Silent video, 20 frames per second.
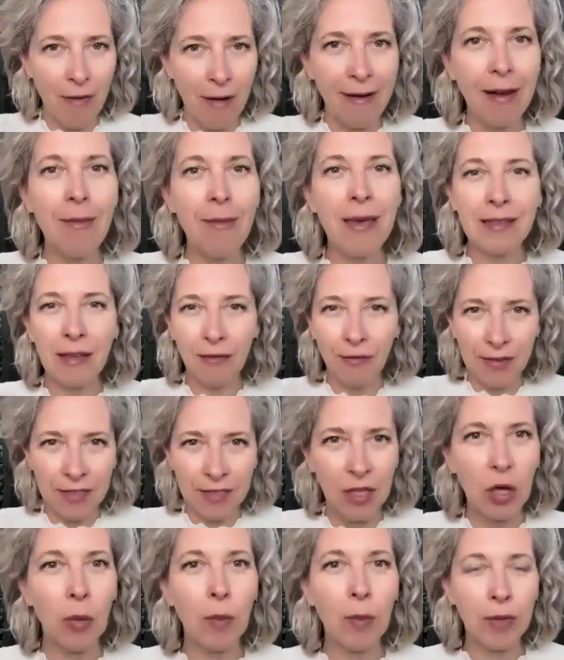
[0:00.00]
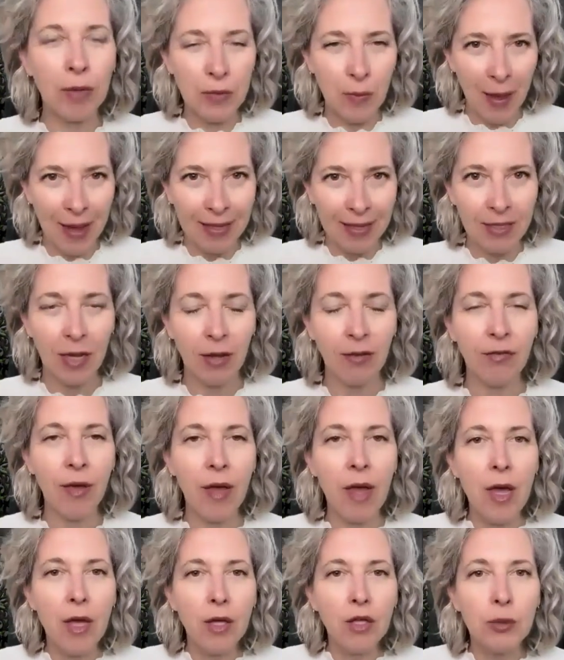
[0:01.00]
a very metaphysical perspective
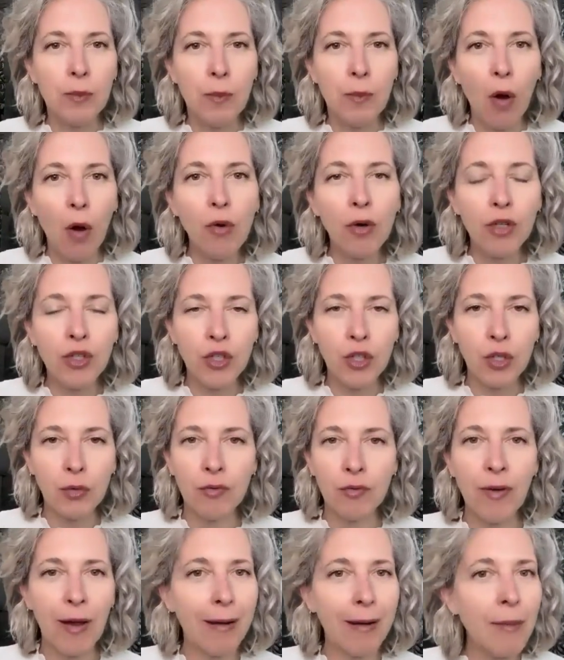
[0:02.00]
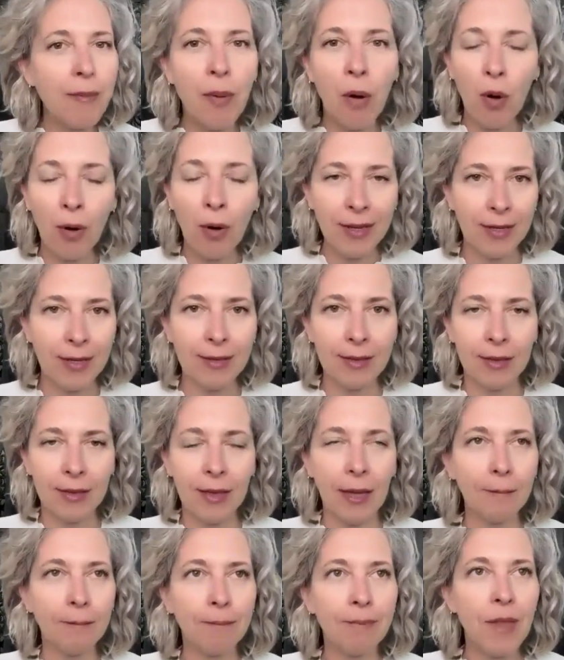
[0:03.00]
spoke to very
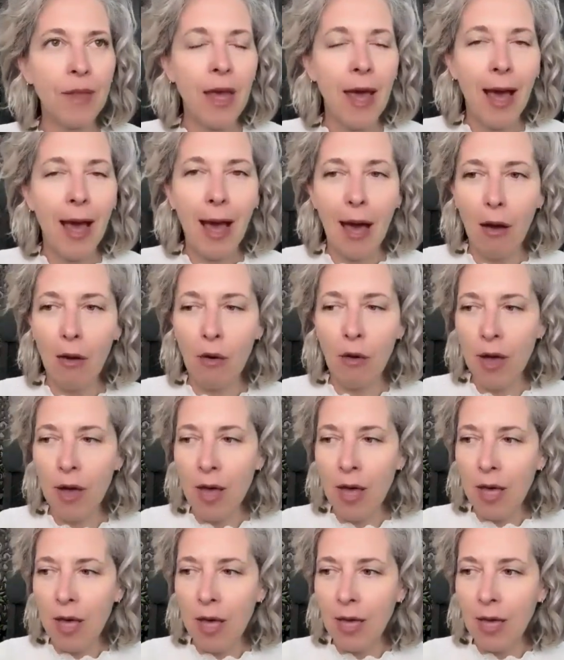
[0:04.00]
poignantly how